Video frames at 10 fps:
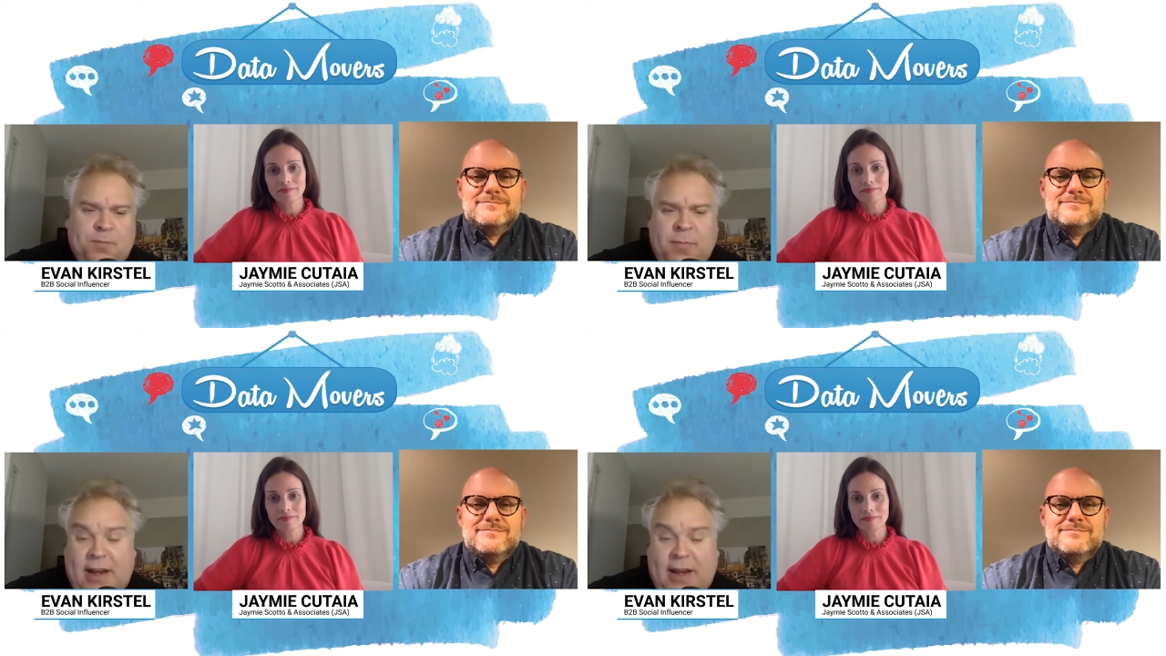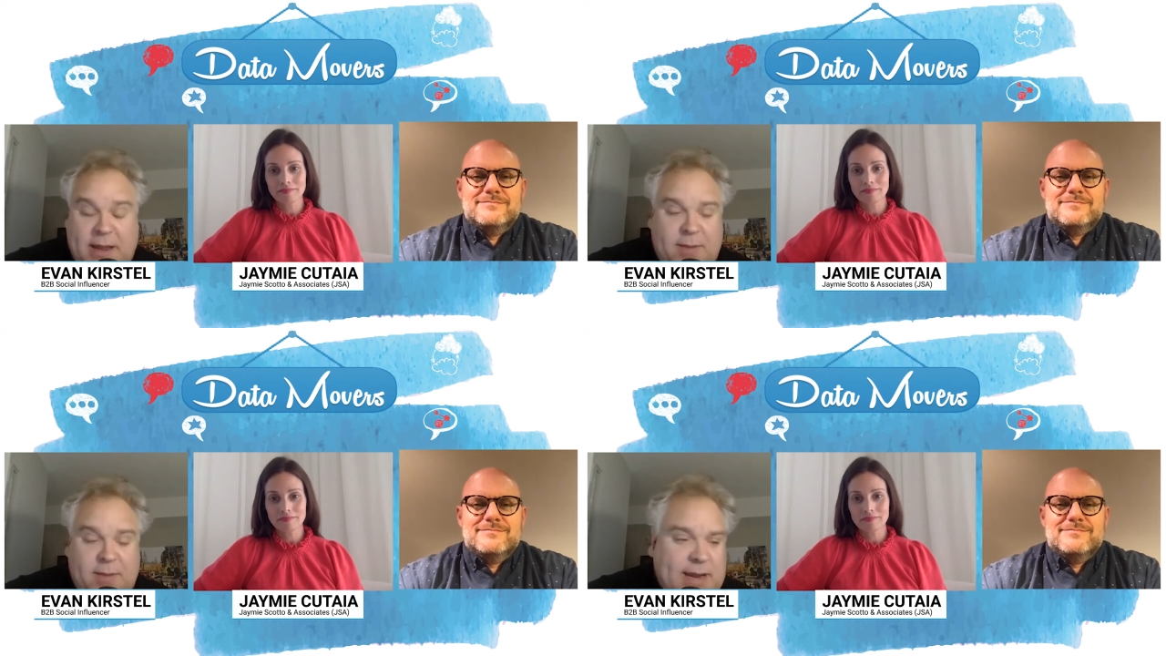
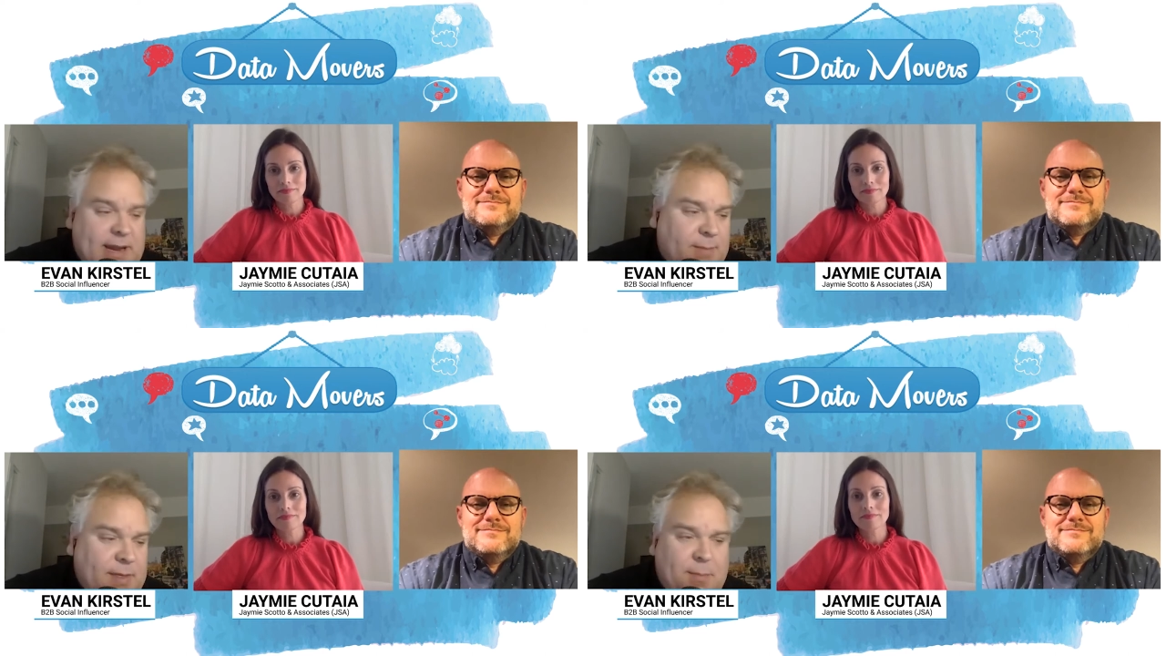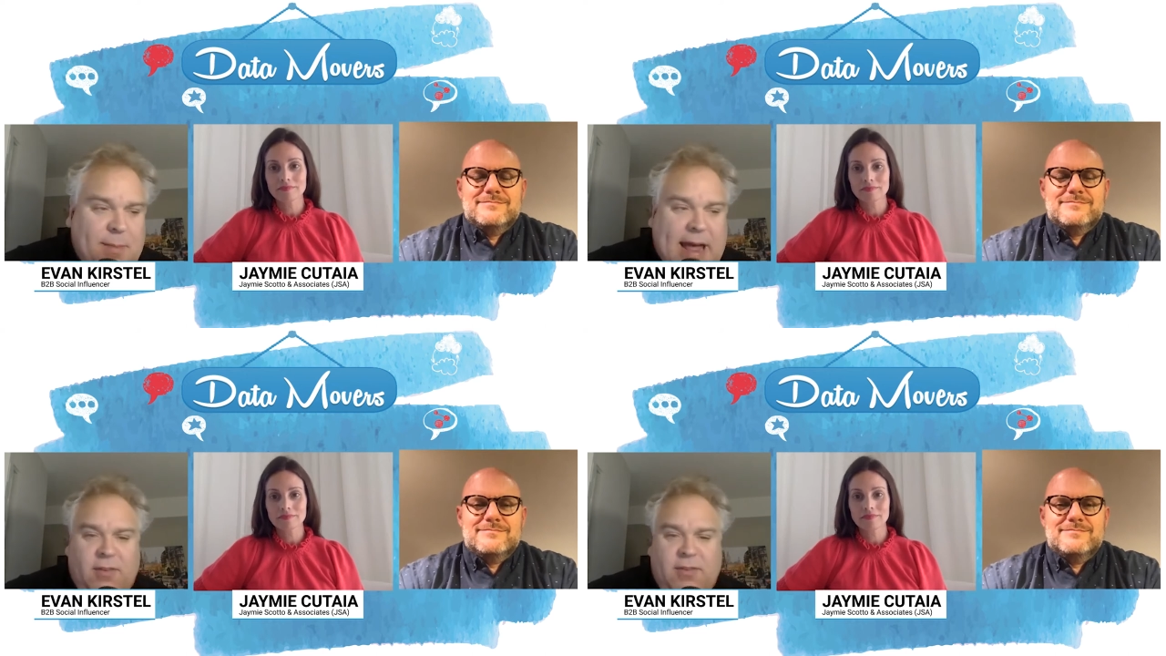Speaker 1: Airbnb up in the
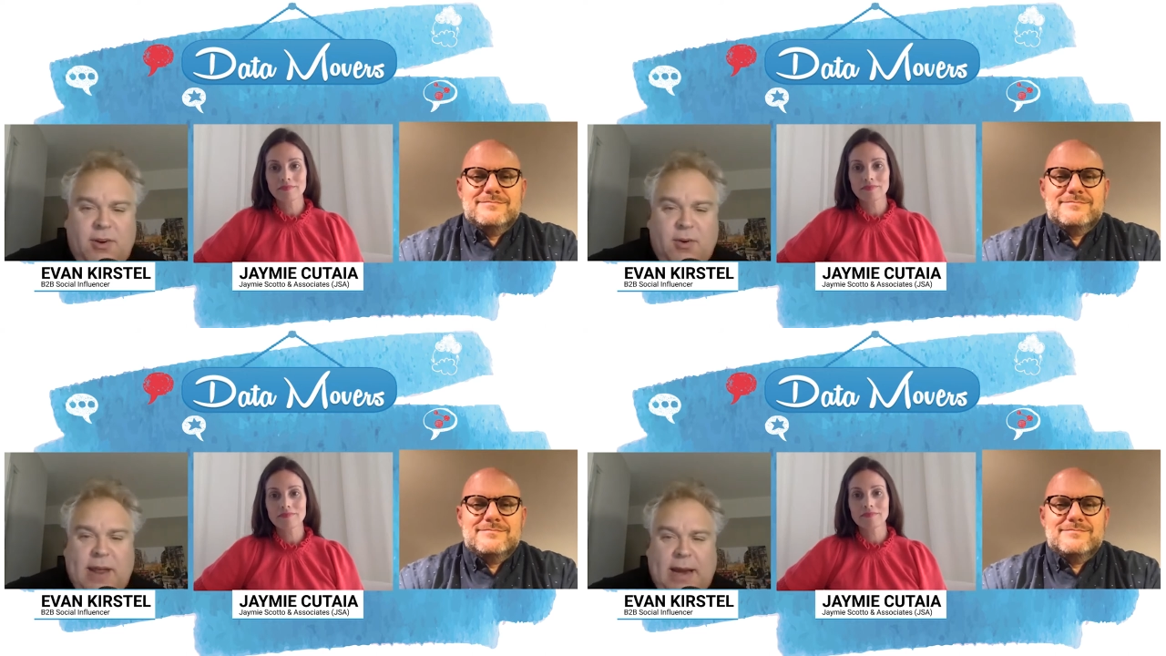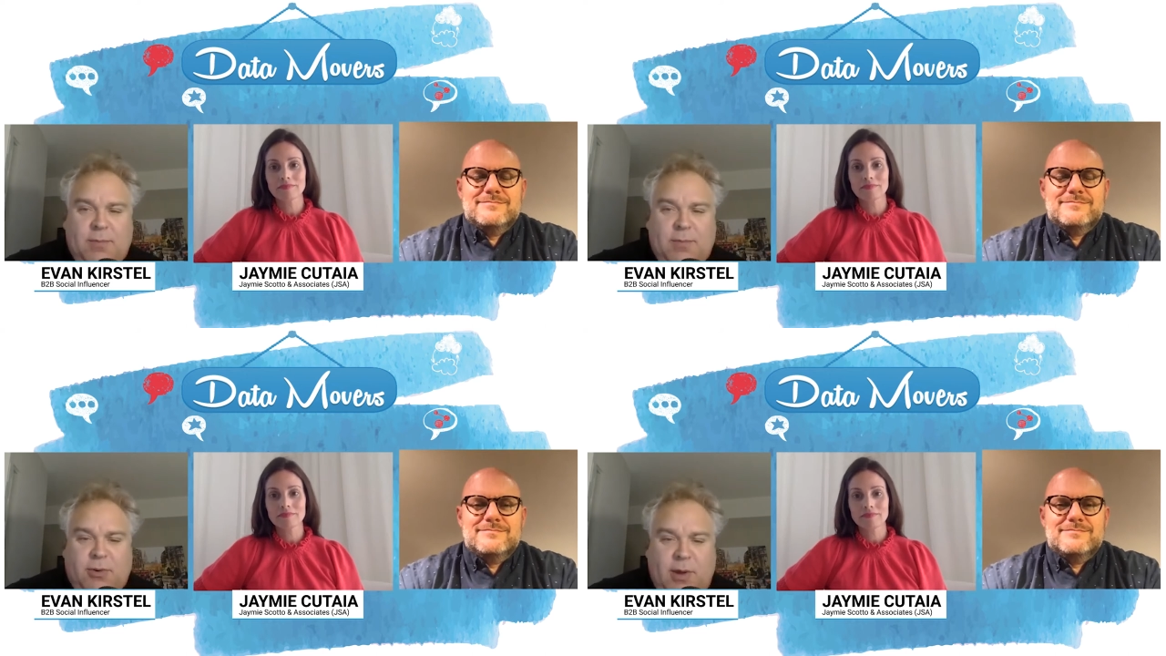mountains in New
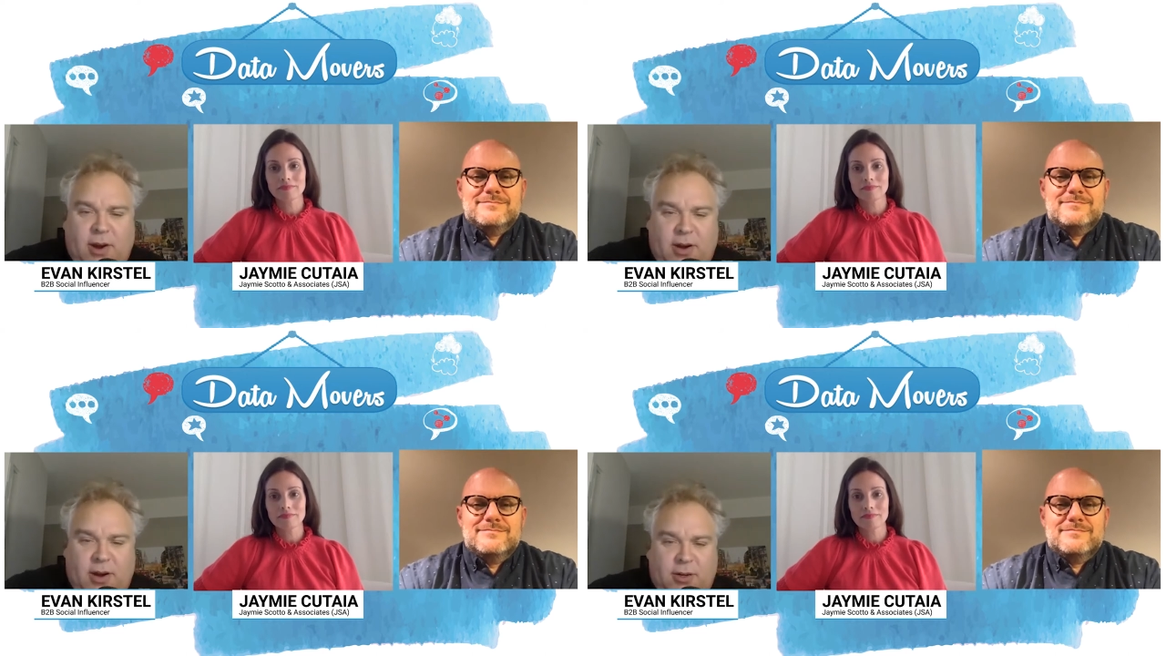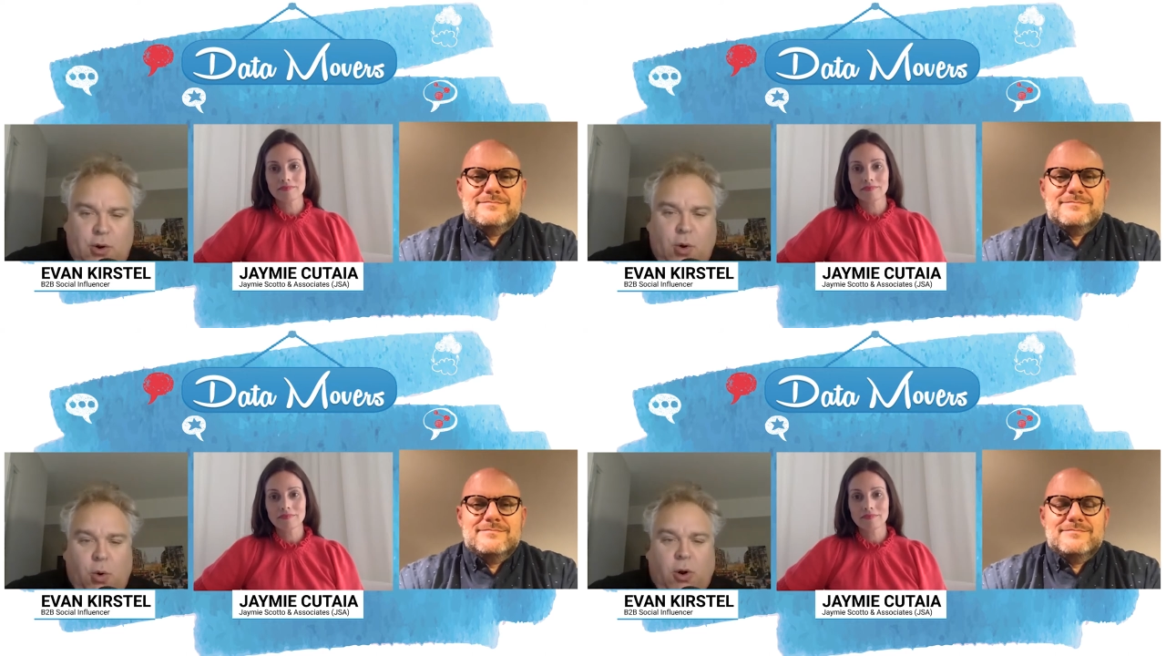Hampshire with our little
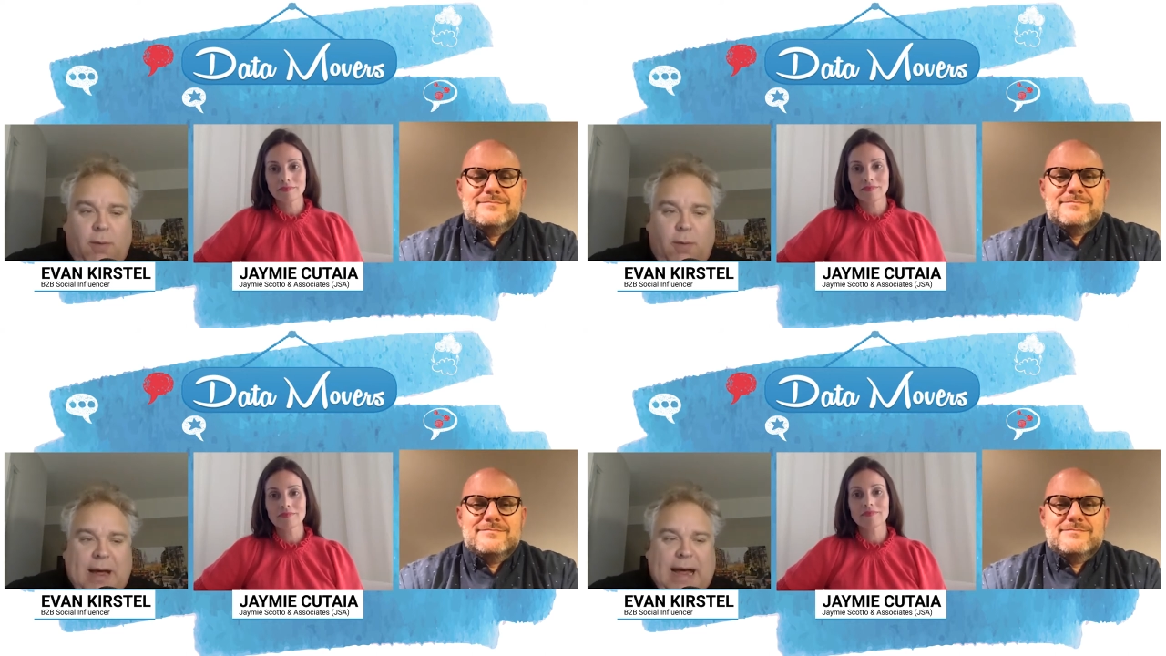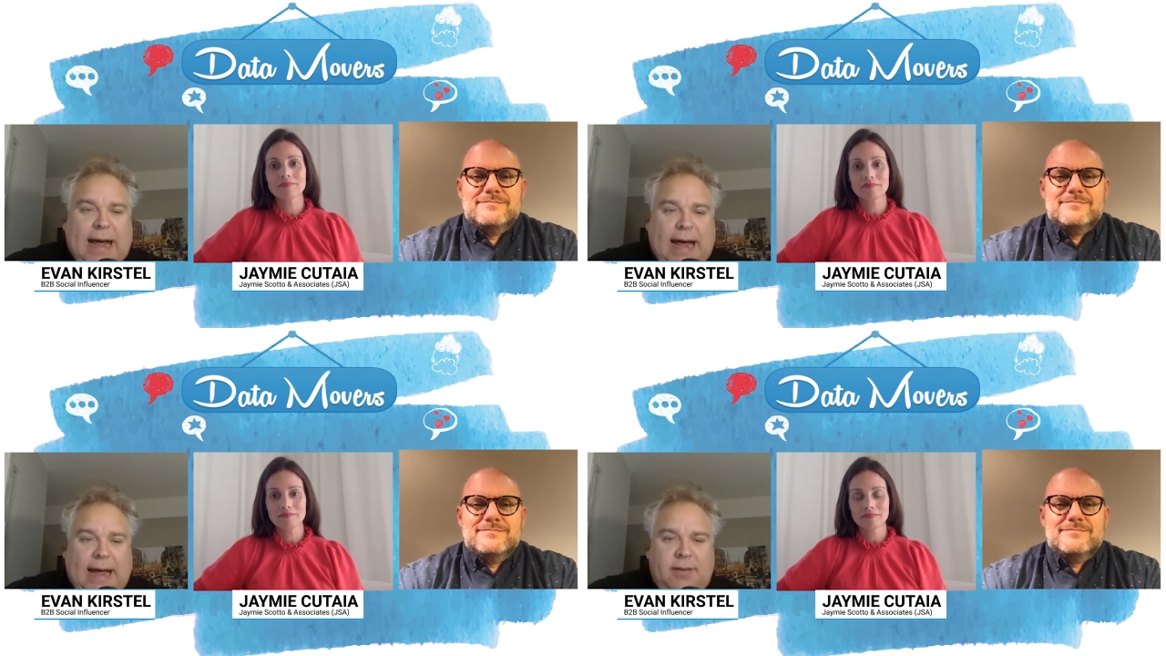core
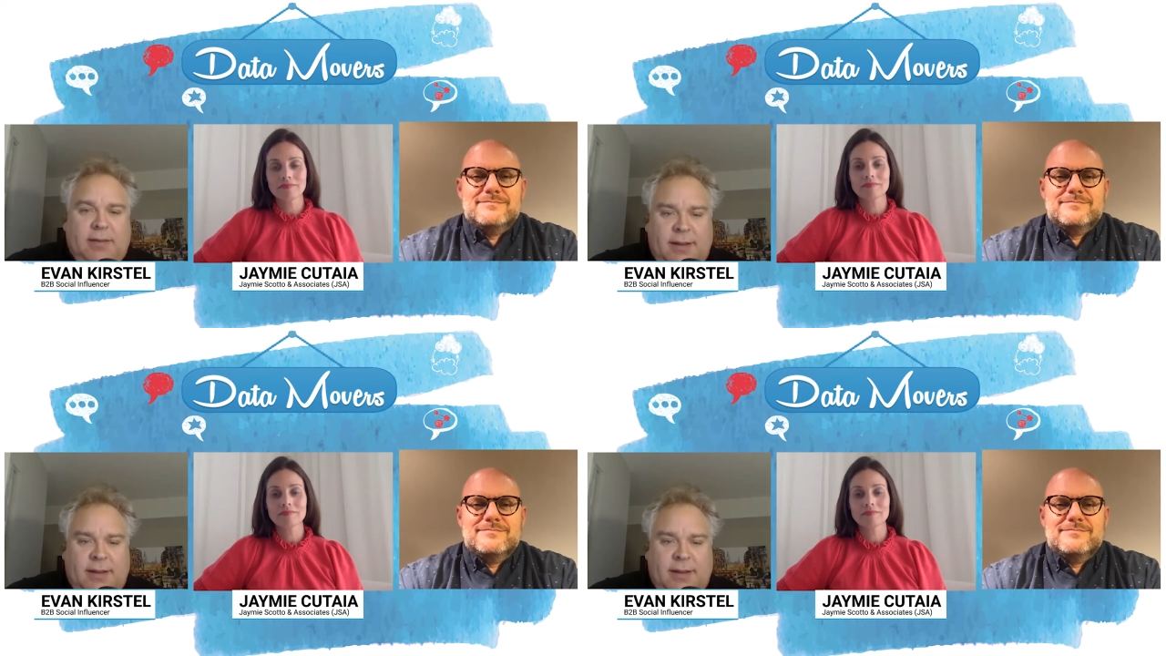pod